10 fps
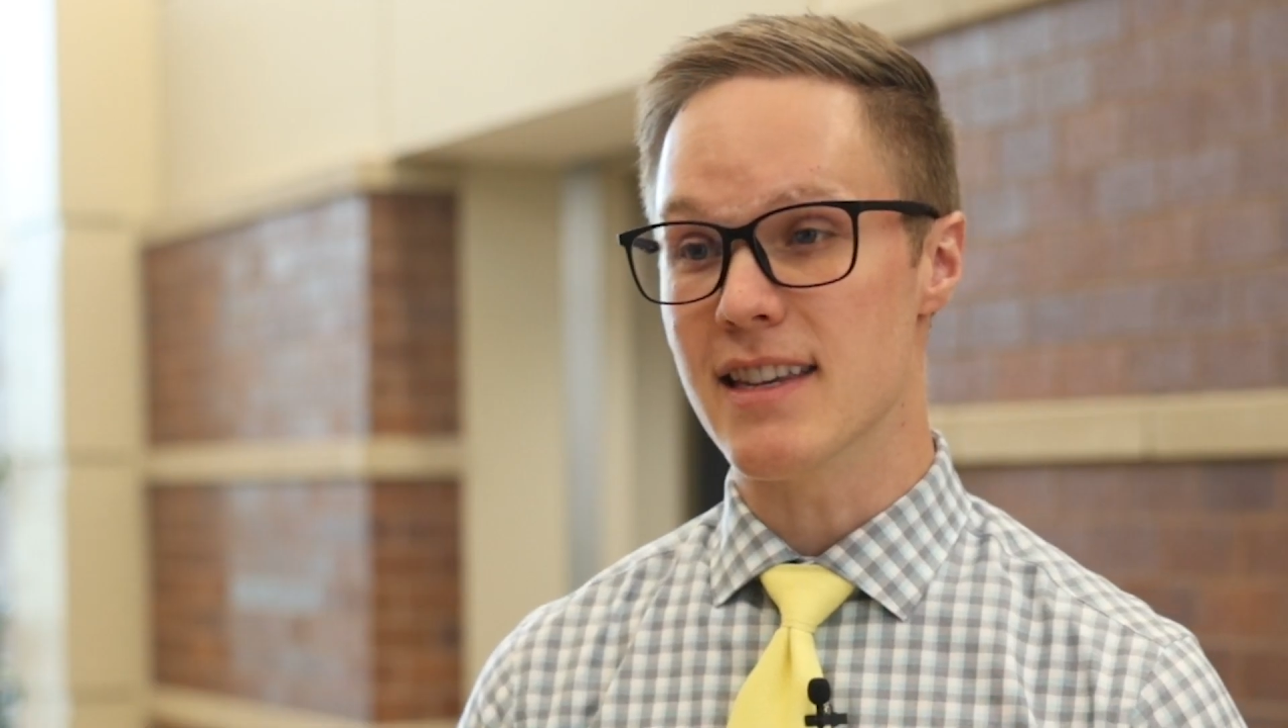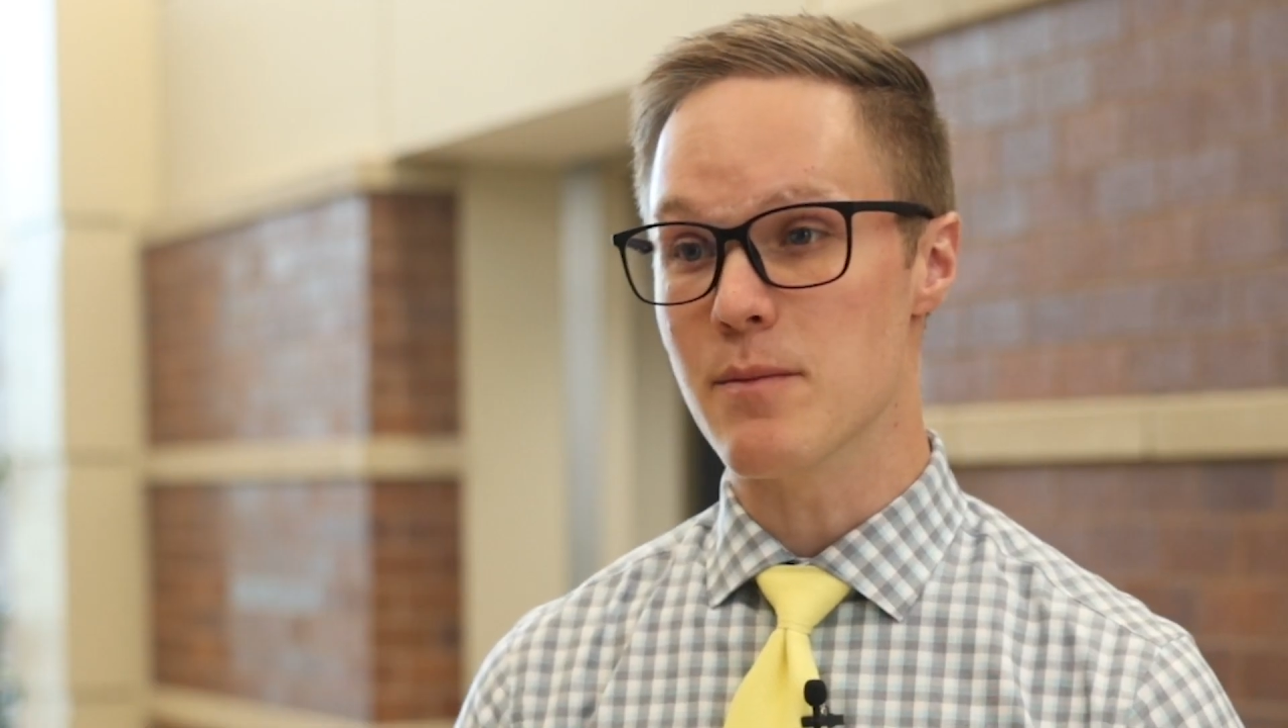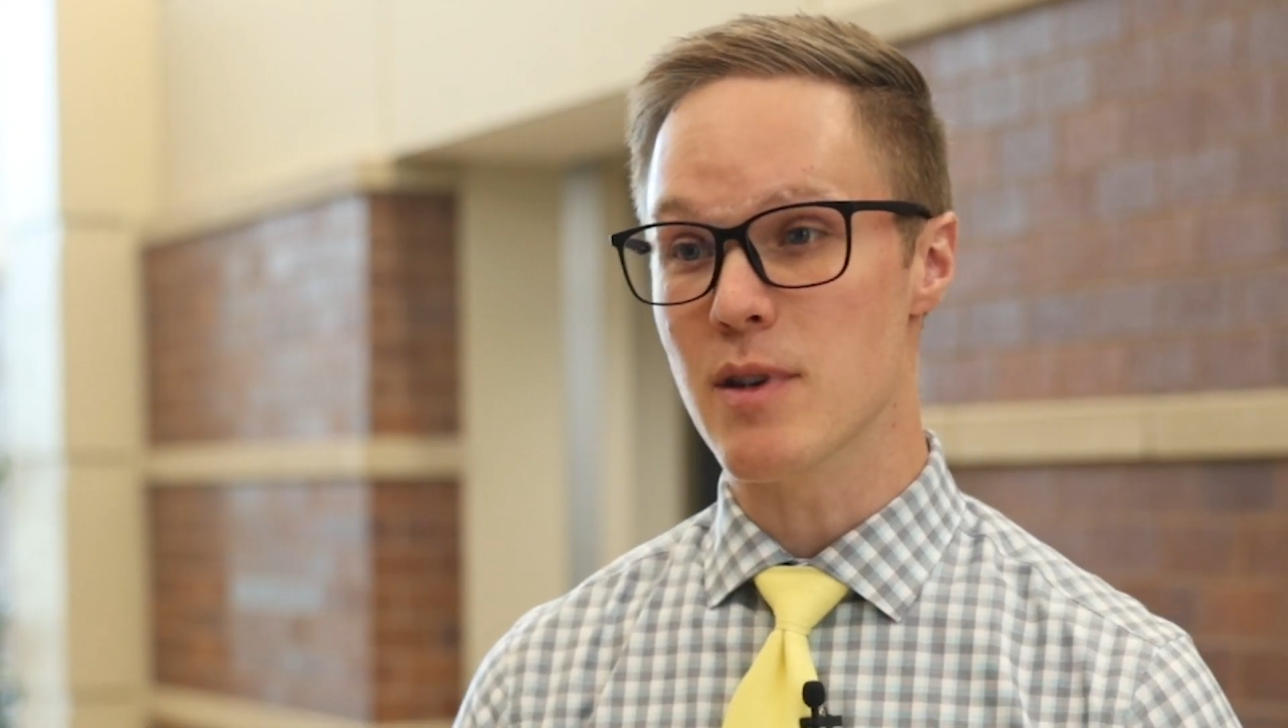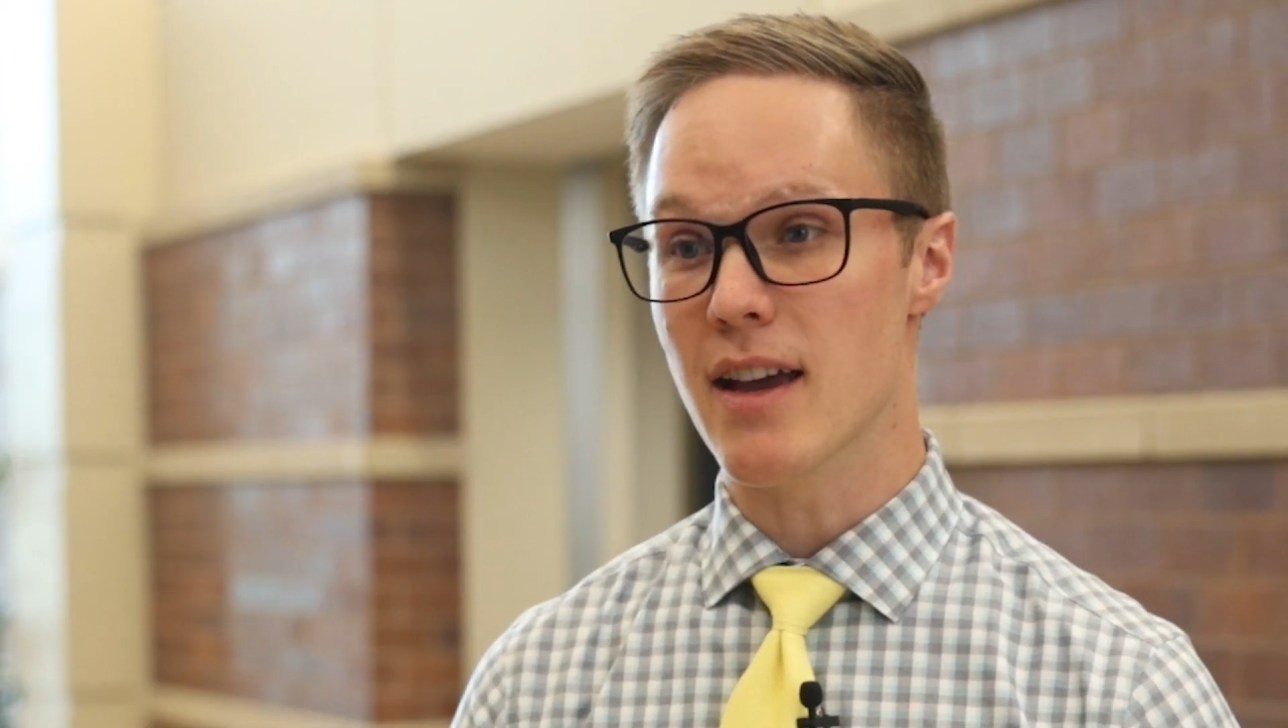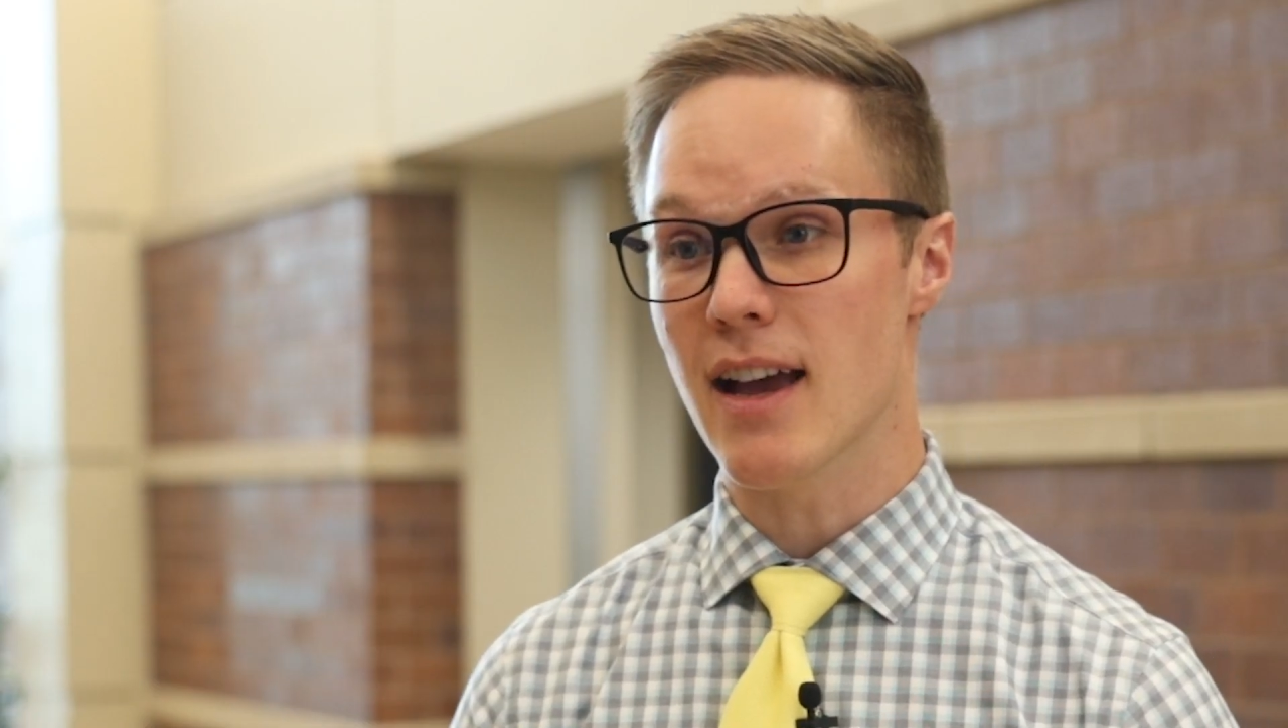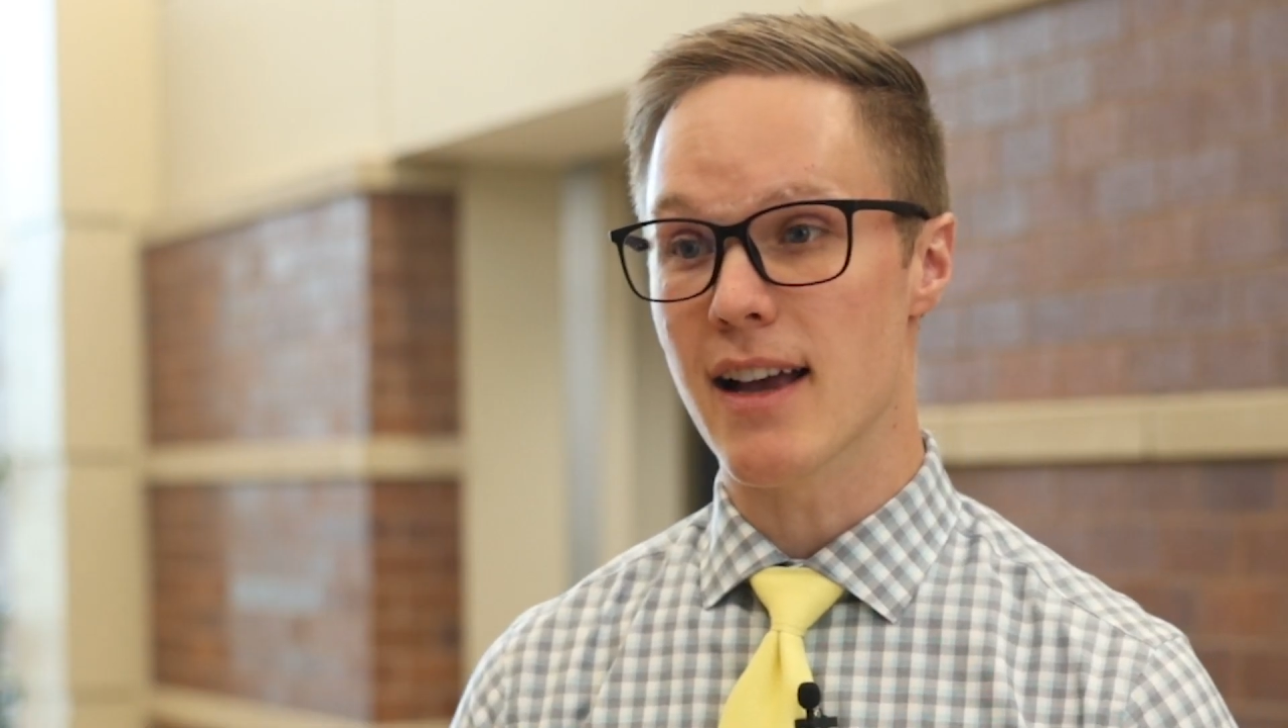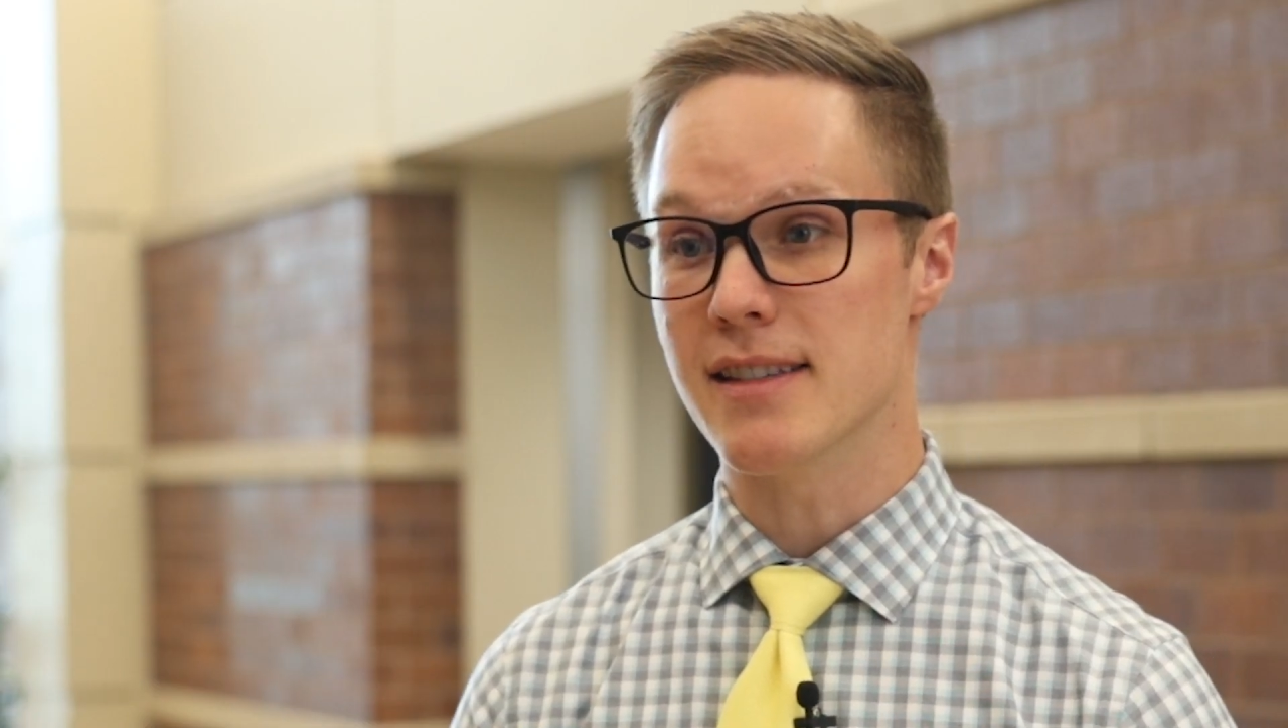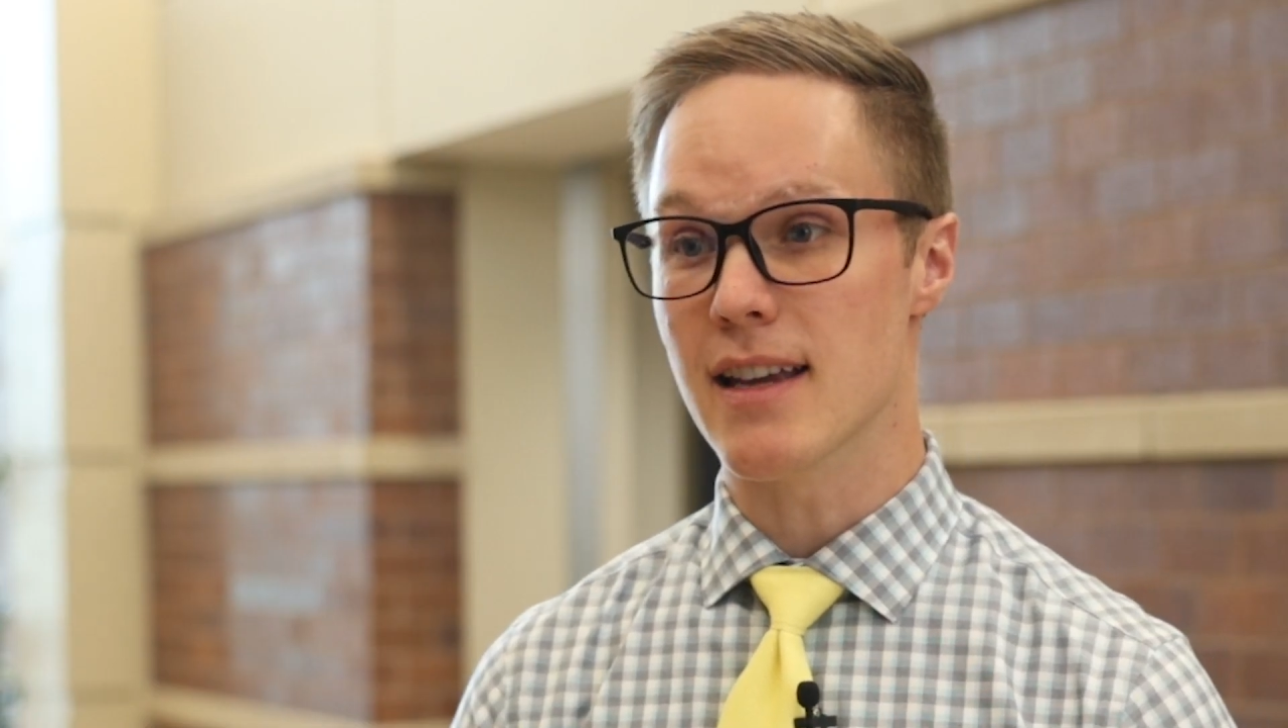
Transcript: the EPA has